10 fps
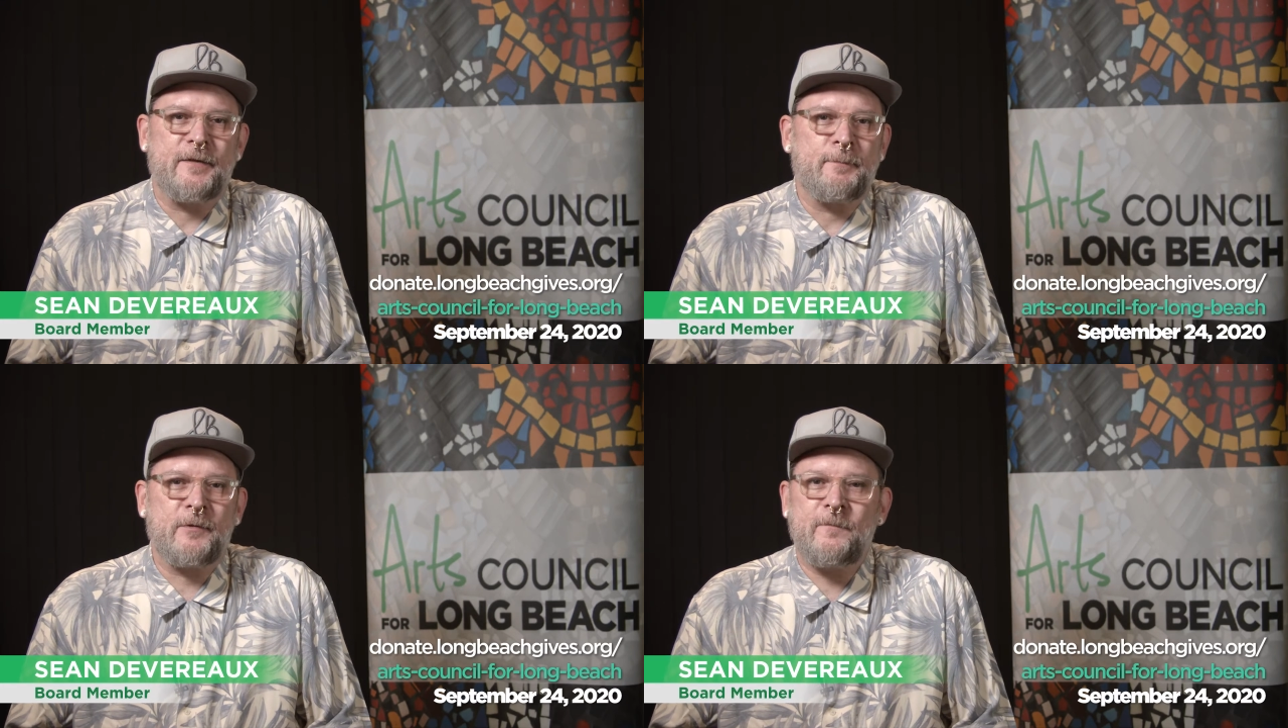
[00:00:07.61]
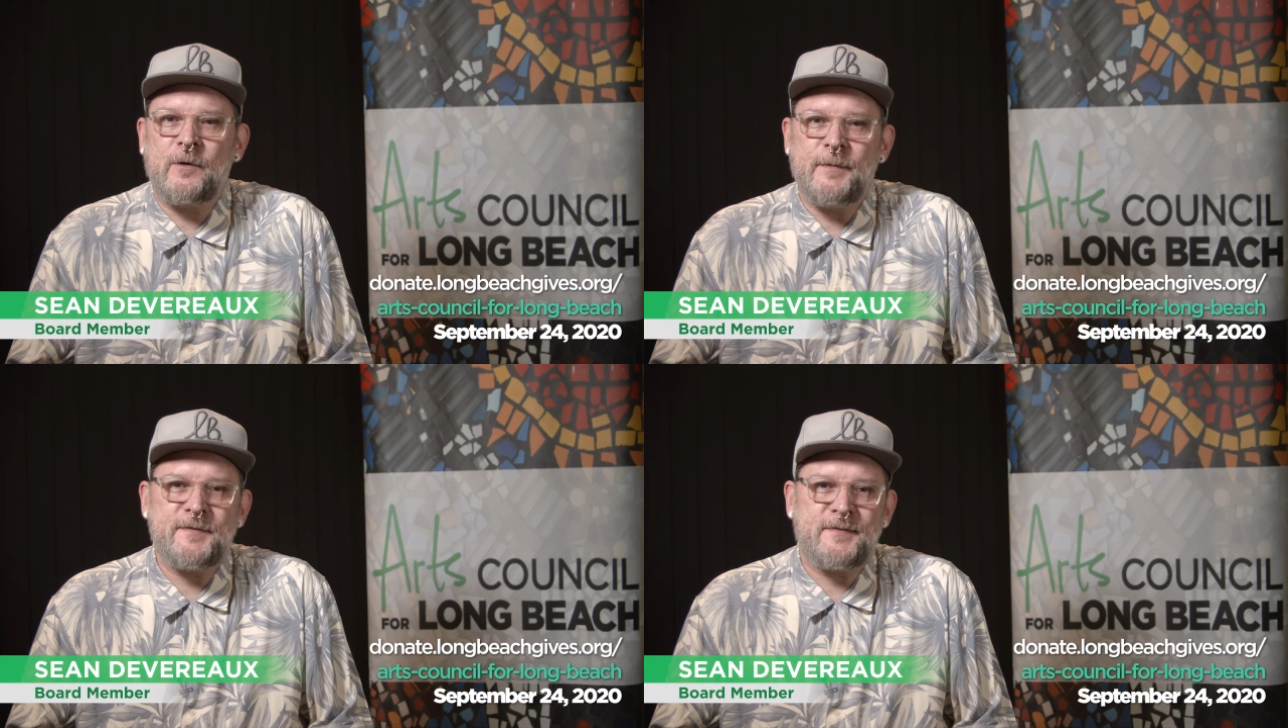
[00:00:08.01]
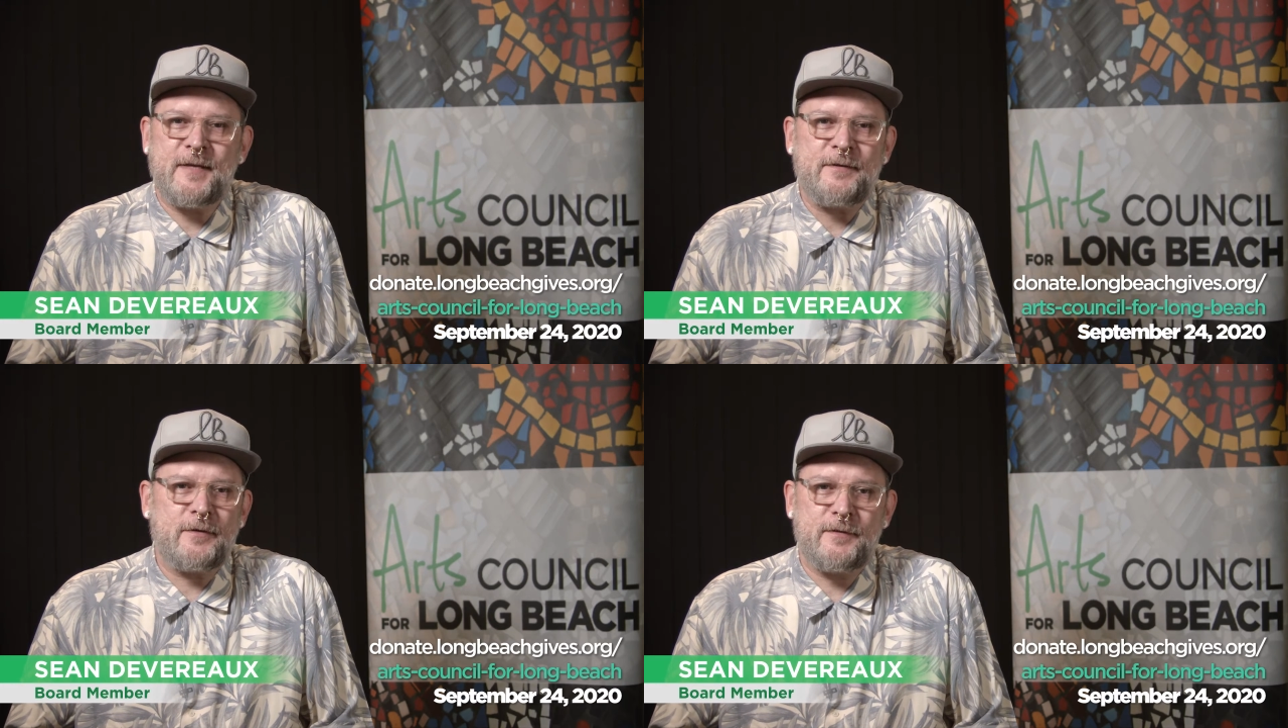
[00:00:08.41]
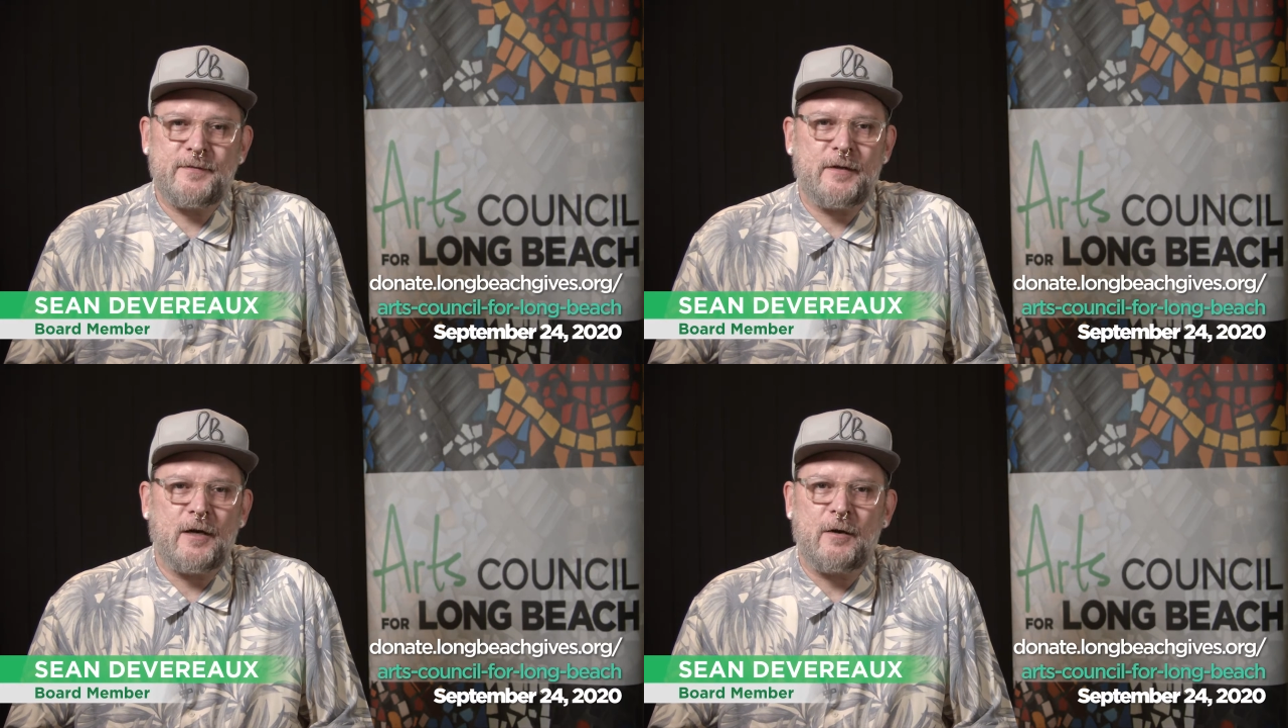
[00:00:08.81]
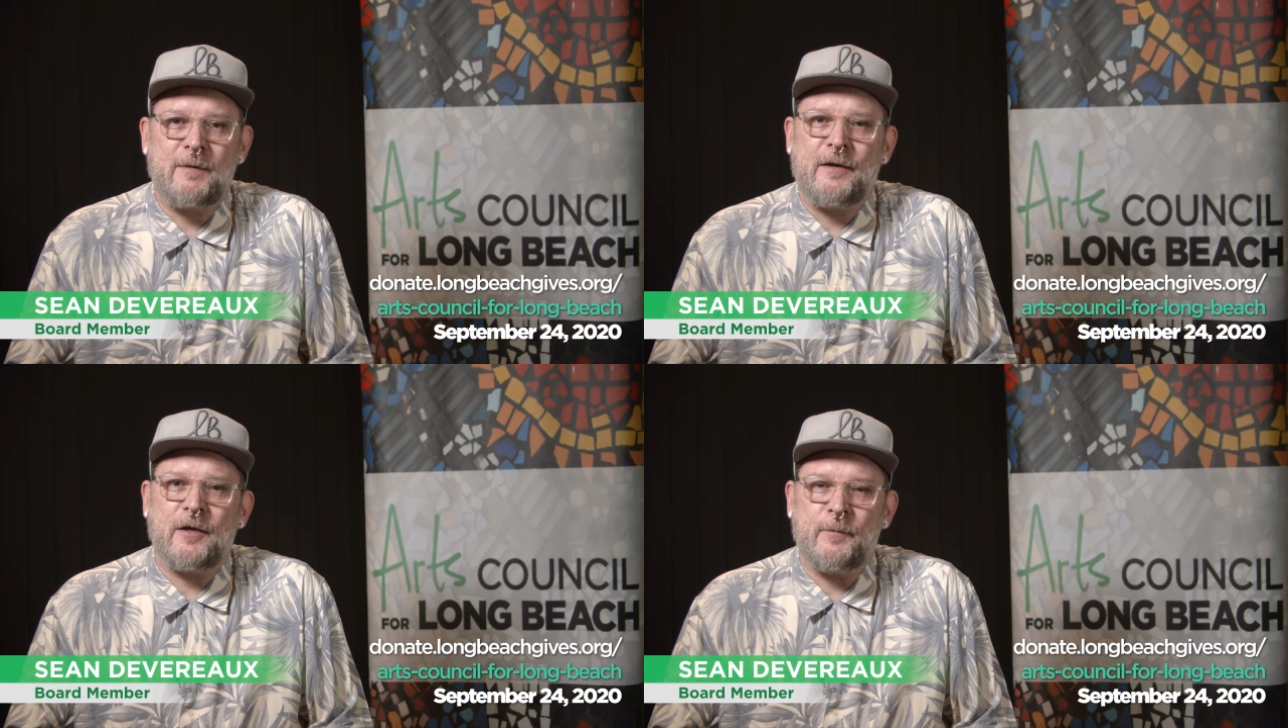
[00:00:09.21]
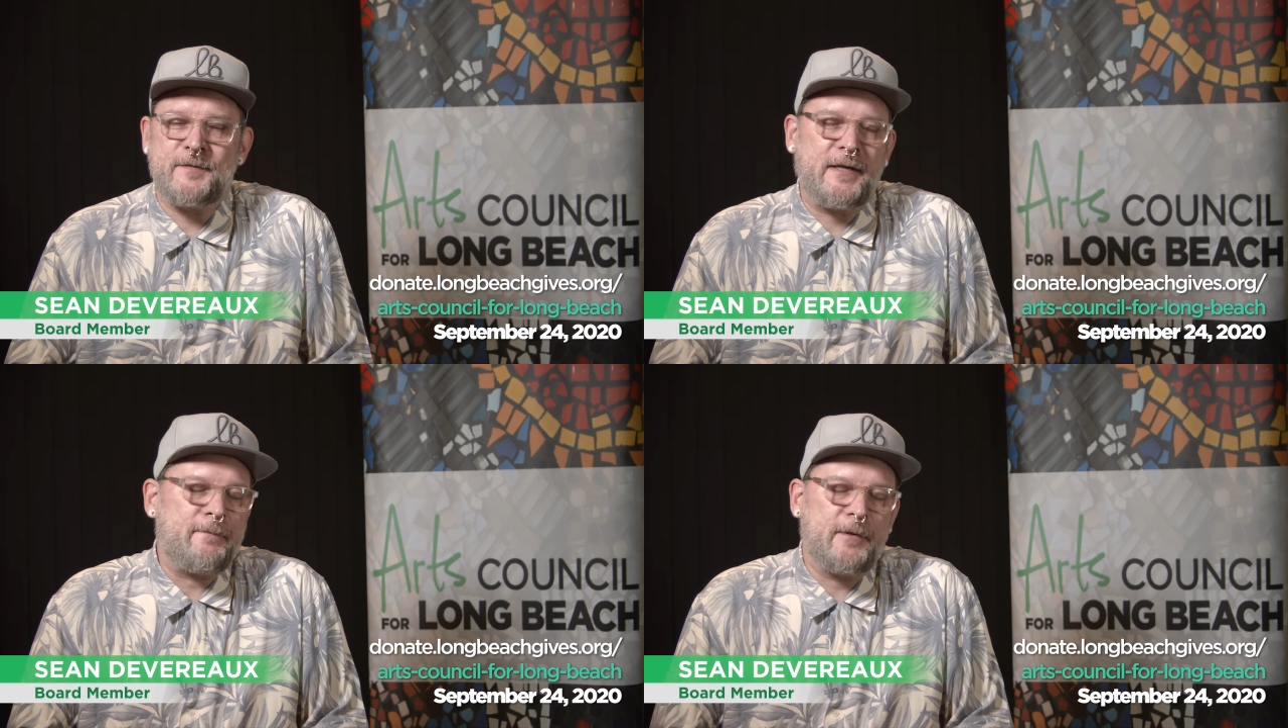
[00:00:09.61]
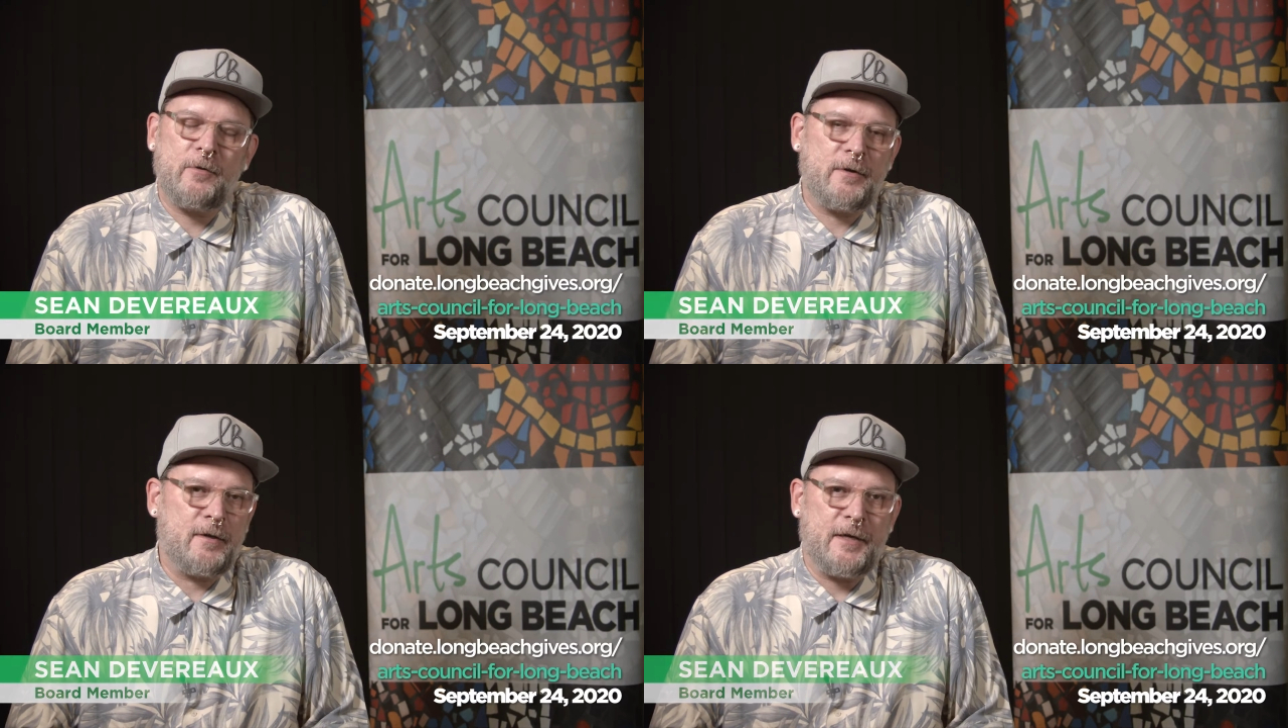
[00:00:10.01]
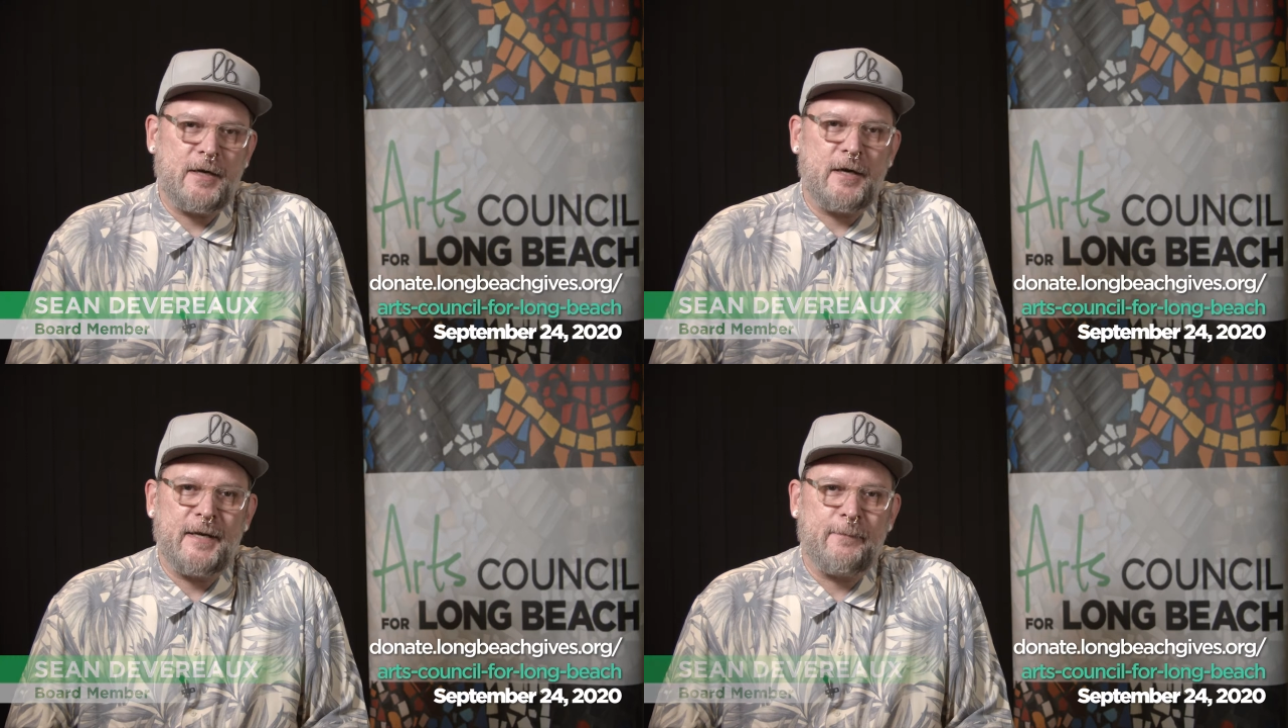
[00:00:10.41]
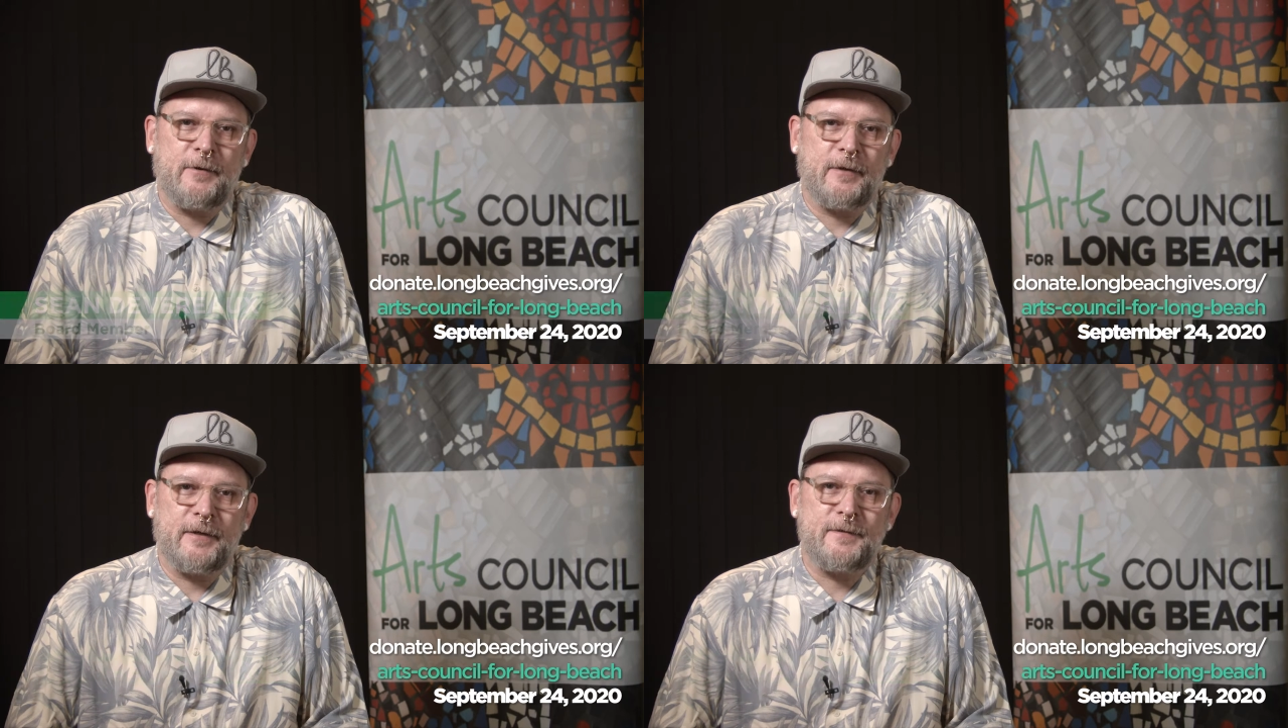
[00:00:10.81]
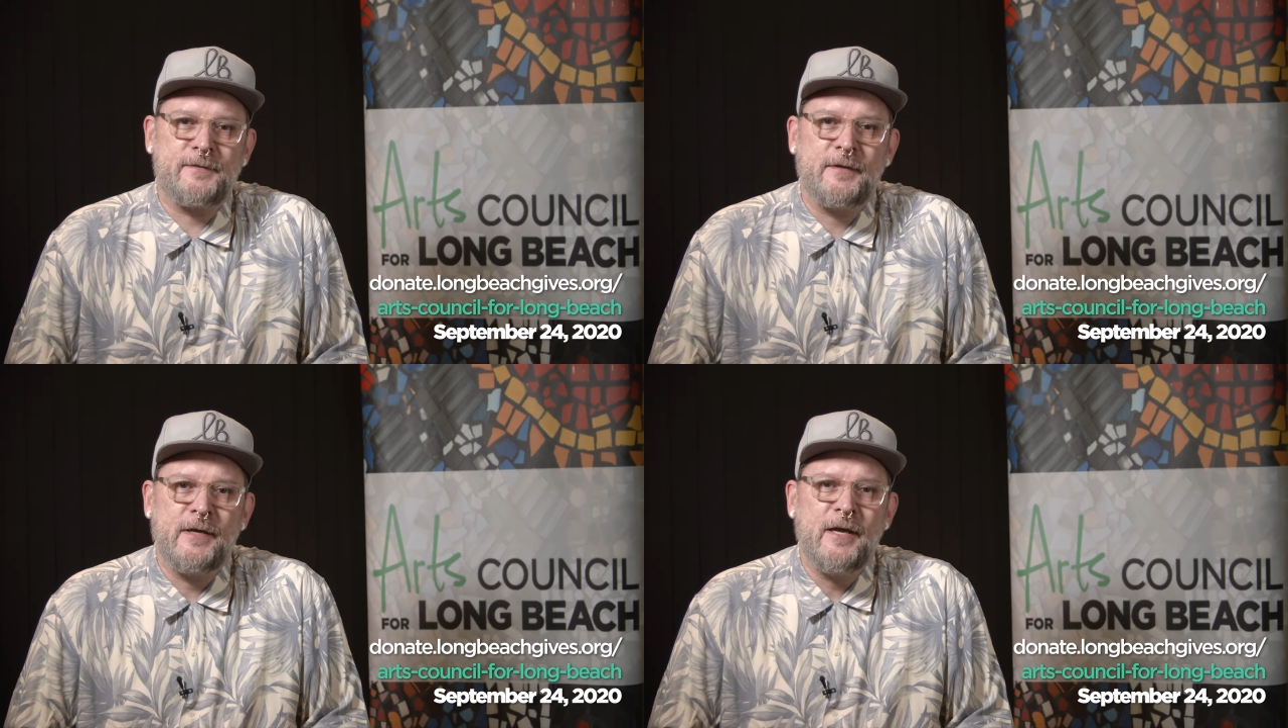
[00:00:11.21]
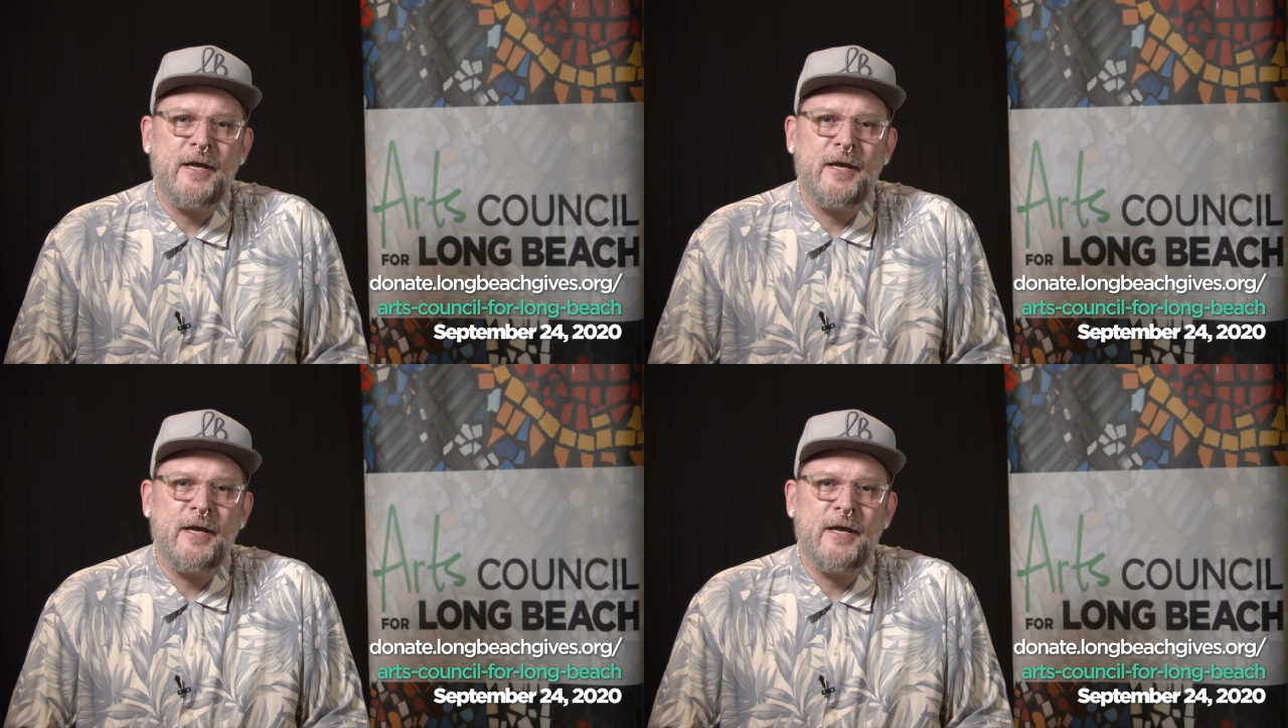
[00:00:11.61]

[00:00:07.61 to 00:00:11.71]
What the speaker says: the performance centers that are around almost every corner in our neighborhoods.